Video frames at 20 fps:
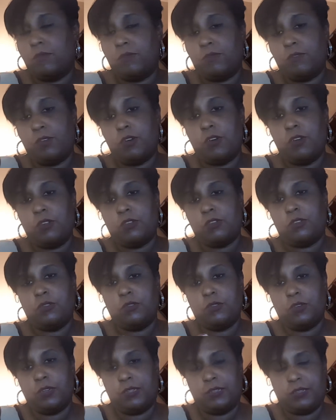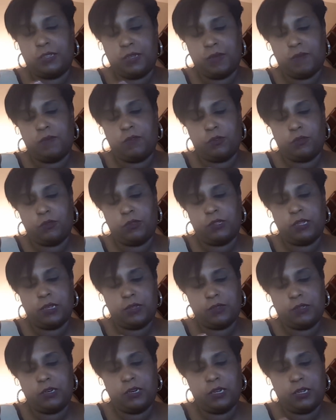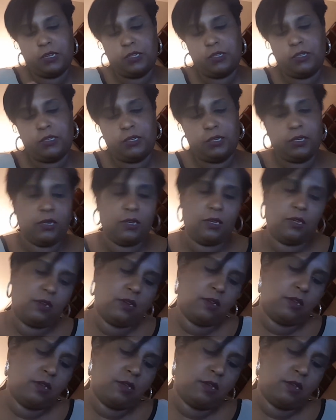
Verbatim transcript: 1st to the 7th, 2019.